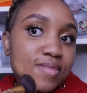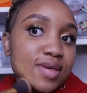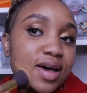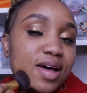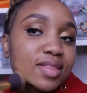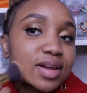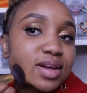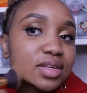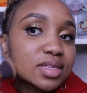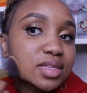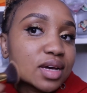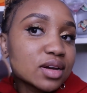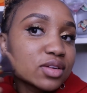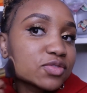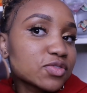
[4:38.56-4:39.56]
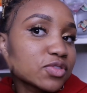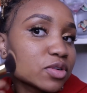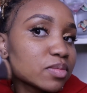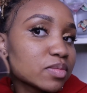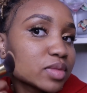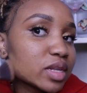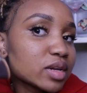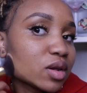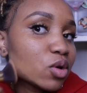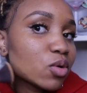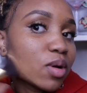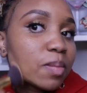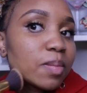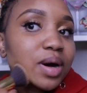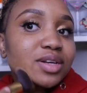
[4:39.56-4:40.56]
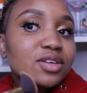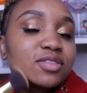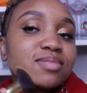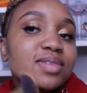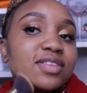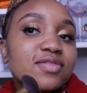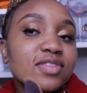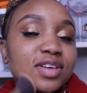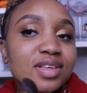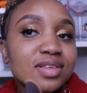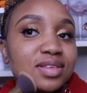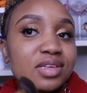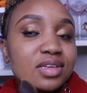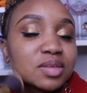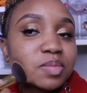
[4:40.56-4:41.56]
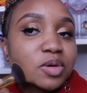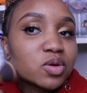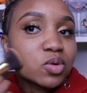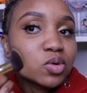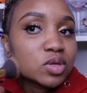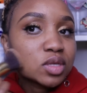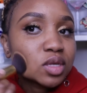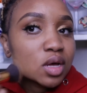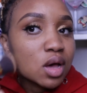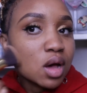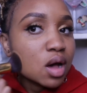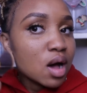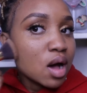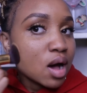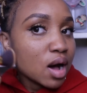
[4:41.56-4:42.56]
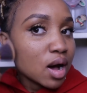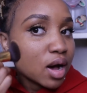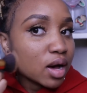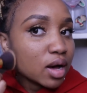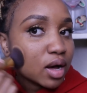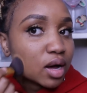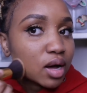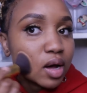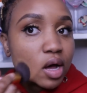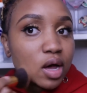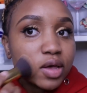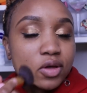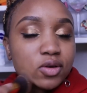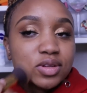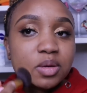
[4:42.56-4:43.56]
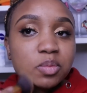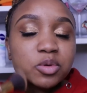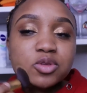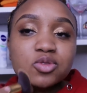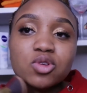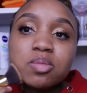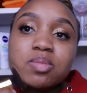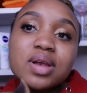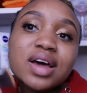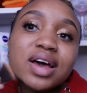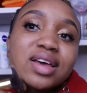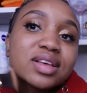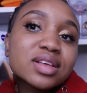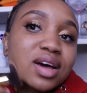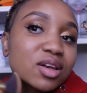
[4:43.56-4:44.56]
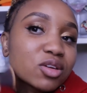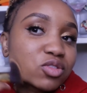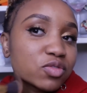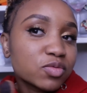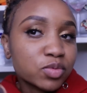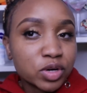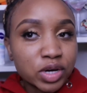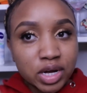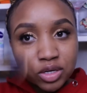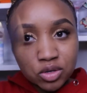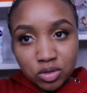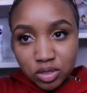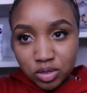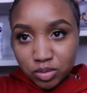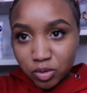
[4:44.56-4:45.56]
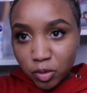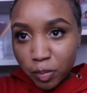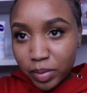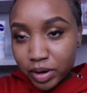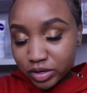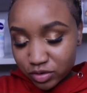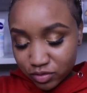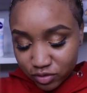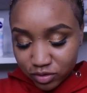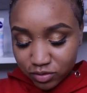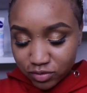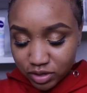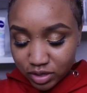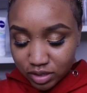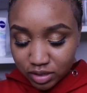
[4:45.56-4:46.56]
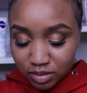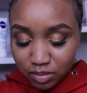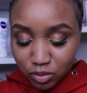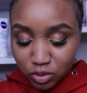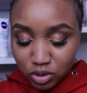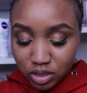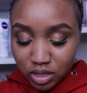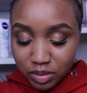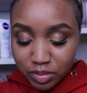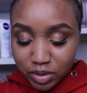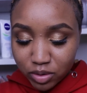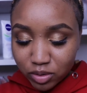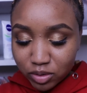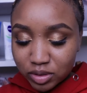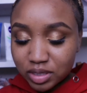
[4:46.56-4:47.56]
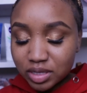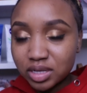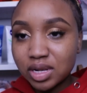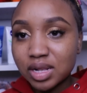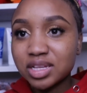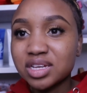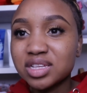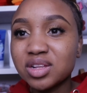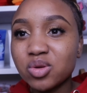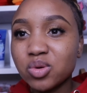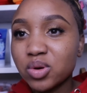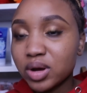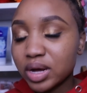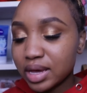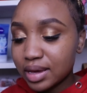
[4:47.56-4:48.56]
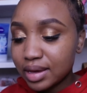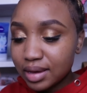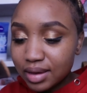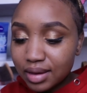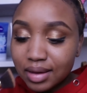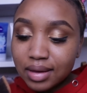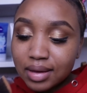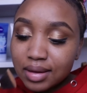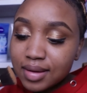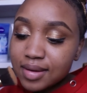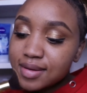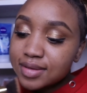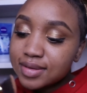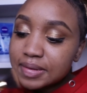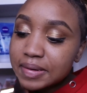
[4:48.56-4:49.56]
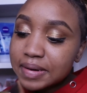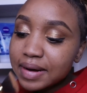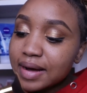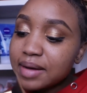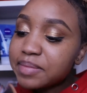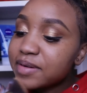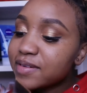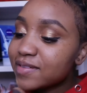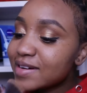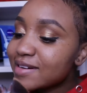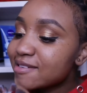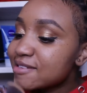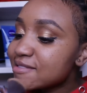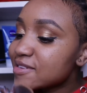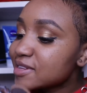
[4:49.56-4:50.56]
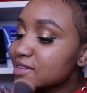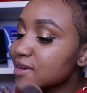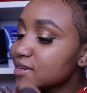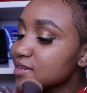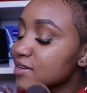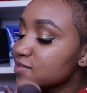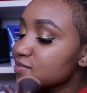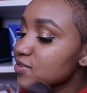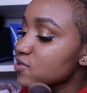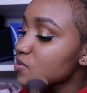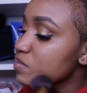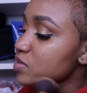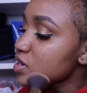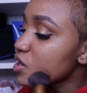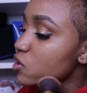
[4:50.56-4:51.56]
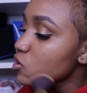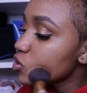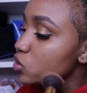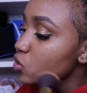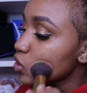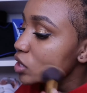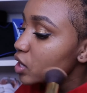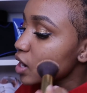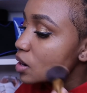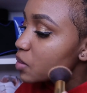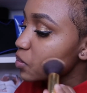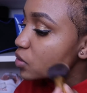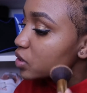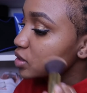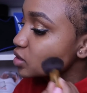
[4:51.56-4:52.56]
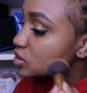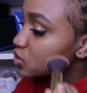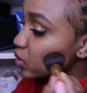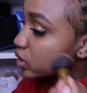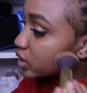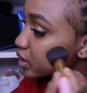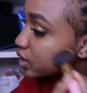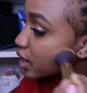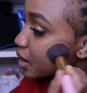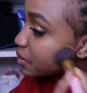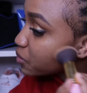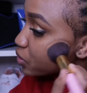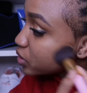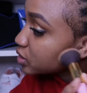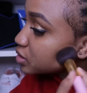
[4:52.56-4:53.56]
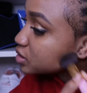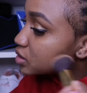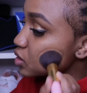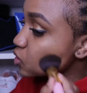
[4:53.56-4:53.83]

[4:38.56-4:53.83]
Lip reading: And then I start from the lower part of my face, just because you're not supposed to apply a lot of product on the top part of your face, mostly because it'll just look cakey. So I prefer starting from down, going upwards, working upwards.